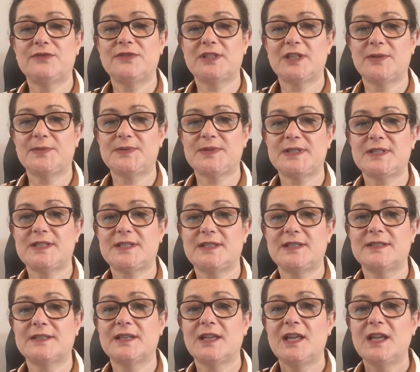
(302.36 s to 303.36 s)
of
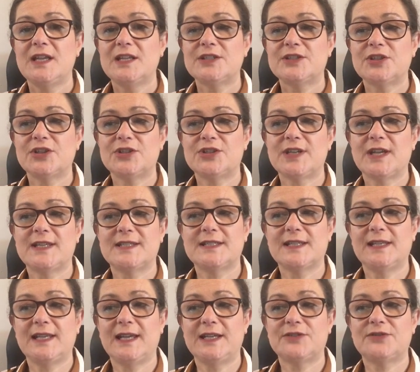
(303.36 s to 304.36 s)
substances such as
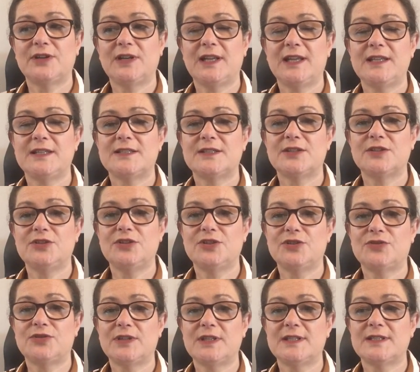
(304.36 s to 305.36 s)
electrolytes,
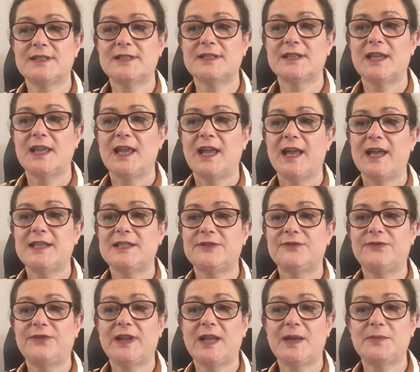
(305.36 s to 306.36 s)
nutrients, and
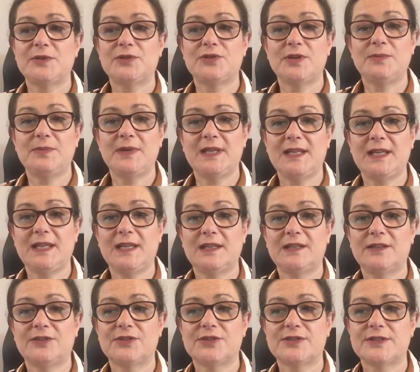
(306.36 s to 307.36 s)
inflammatory
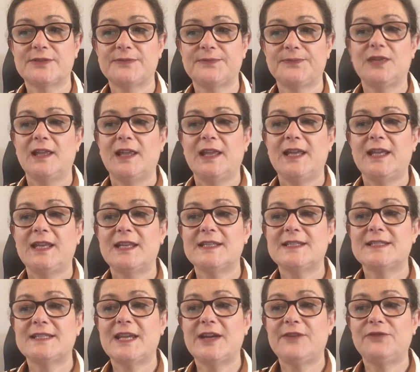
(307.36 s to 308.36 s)
mediators. It
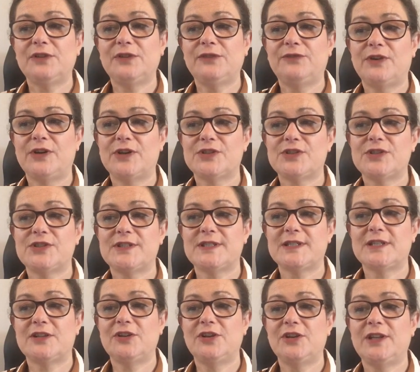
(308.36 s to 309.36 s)
has several functions,
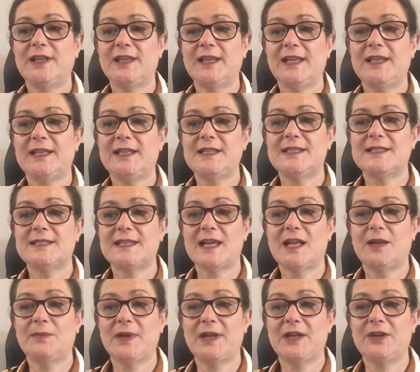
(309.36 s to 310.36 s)
including aiding
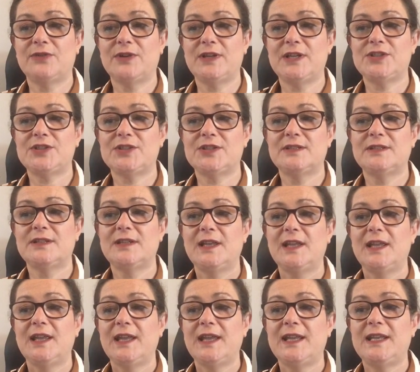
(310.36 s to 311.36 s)
cell migration,
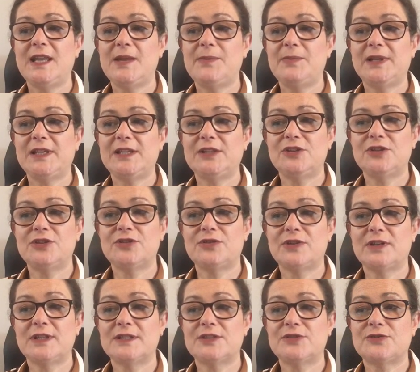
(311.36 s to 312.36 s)
enabling
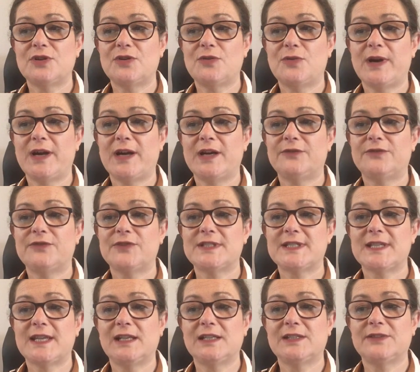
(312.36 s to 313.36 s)
nutrients required for
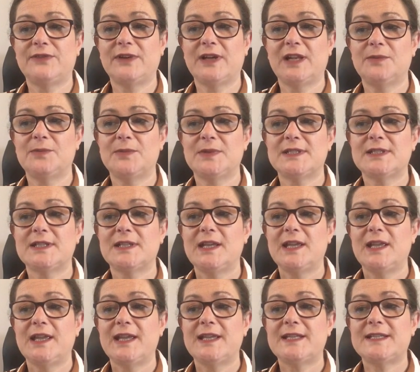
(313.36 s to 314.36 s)
cell development,
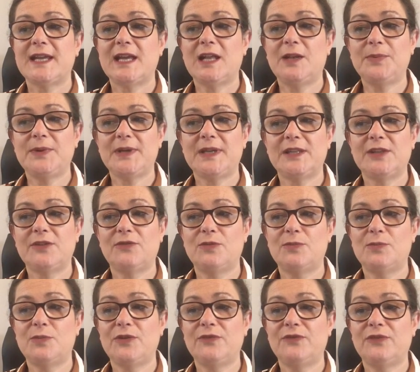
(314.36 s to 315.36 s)
and helping in the
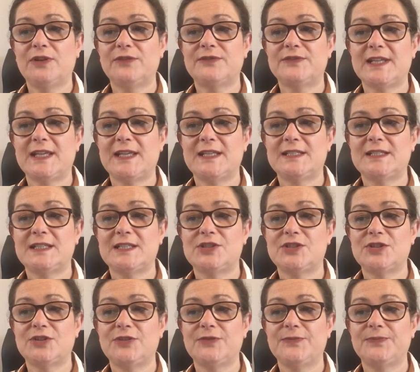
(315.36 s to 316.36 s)
removal of dead
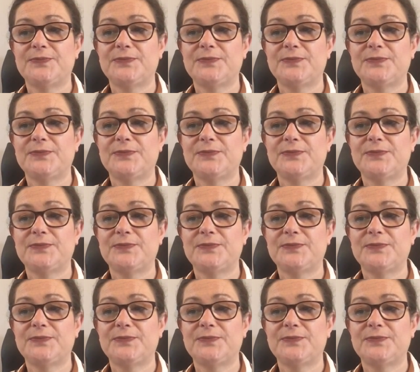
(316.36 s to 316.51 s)
tissue.